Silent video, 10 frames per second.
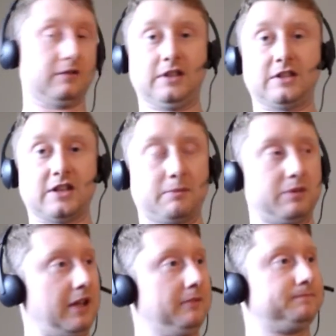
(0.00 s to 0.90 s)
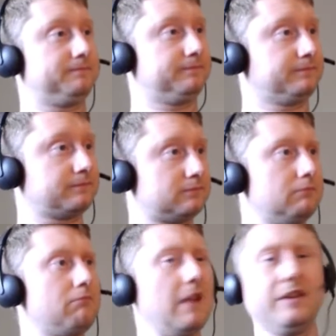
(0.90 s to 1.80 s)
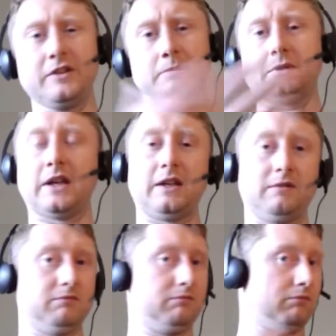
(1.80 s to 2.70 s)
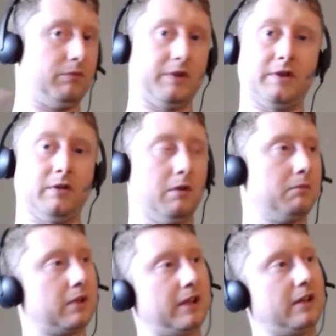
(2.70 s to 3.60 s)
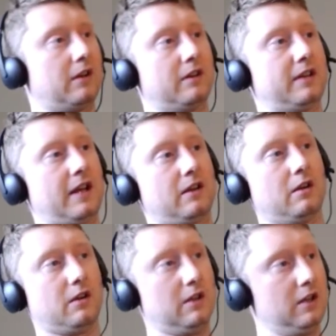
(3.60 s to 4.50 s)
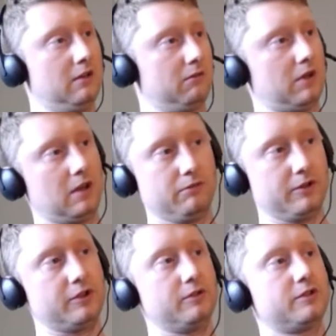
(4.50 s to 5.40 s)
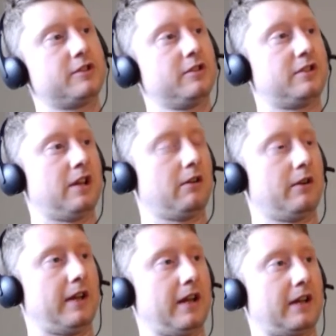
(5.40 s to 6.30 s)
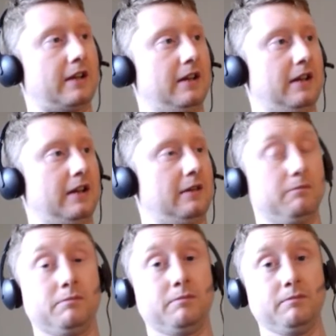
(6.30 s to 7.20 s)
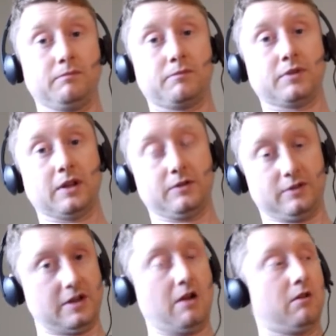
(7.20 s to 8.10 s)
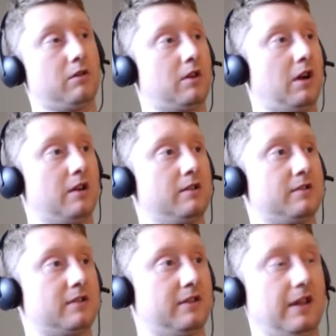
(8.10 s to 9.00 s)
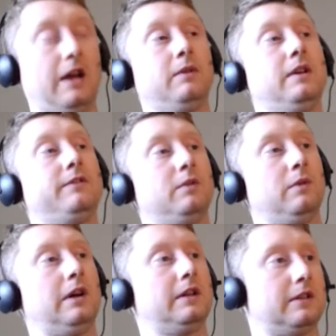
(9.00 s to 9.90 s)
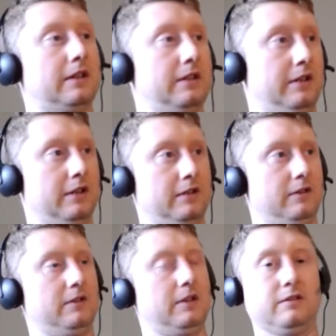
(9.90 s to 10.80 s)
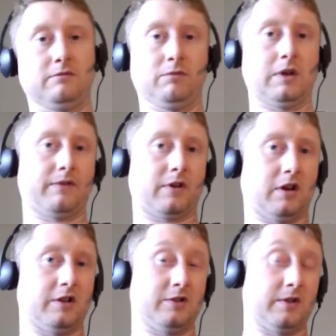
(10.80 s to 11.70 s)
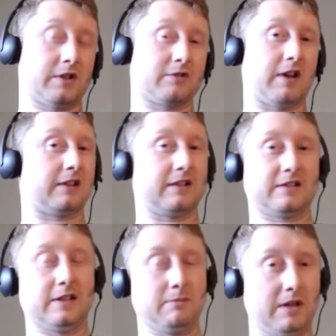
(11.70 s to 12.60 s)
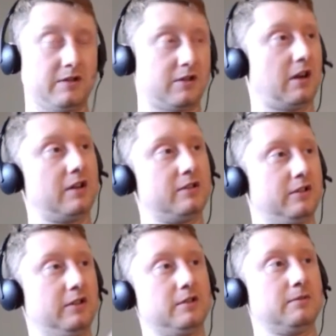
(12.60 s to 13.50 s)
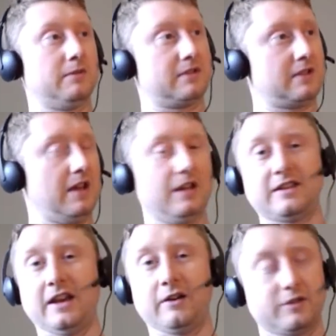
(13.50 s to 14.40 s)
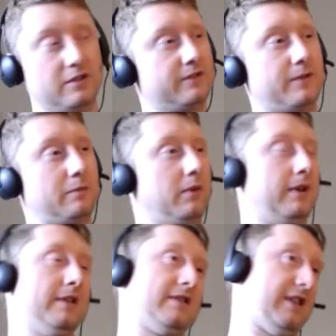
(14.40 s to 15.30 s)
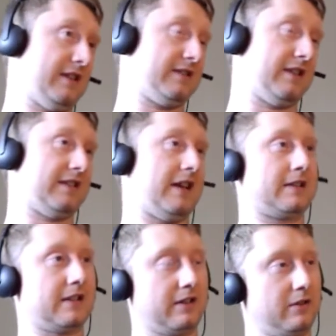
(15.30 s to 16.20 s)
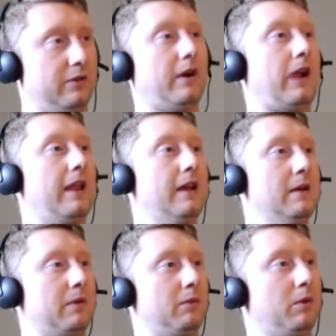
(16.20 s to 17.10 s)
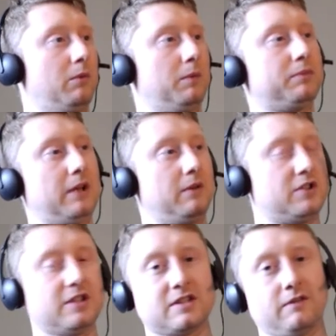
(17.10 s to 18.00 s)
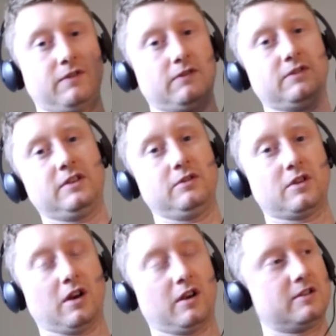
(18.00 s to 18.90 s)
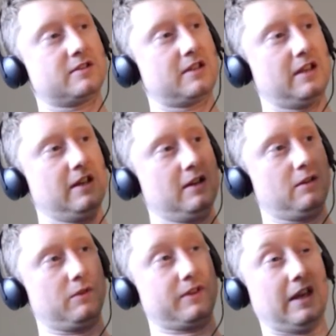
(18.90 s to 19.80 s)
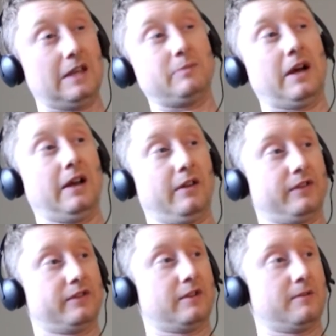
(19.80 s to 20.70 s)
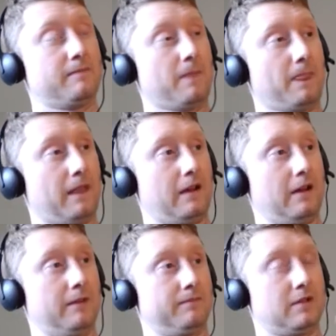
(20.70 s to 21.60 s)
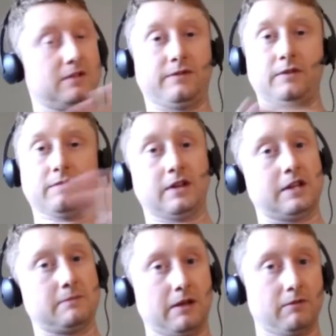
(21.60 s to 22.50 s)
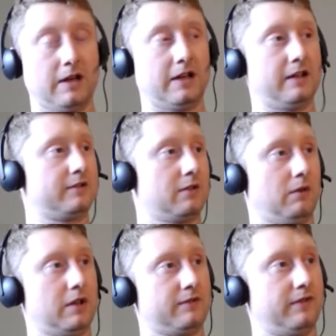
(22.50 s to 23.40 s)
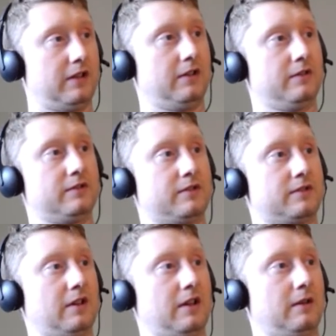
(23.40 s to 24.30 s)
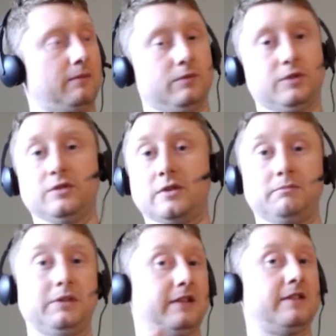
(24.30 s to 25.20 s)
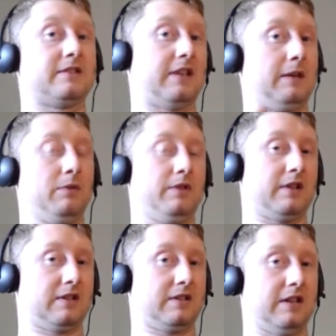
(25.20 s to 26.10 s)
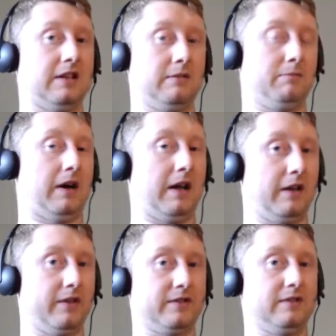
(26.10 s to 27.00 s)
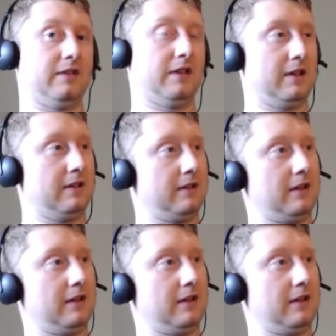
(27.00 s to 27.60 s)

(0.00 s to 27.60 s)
So I'll teach you how to play it, and you can play it with your own playing card deck, or reduce your tarot deck and play with your tarot cards that way if you want. And you can in whatever cards you extract, like say the major cards, you can use them as counters for points, things like that. It's kind of cool. But we'll play with just the 52 cards with 8 piles. Because if you've read any of my writings or watched videos, you can play this game with extended piles and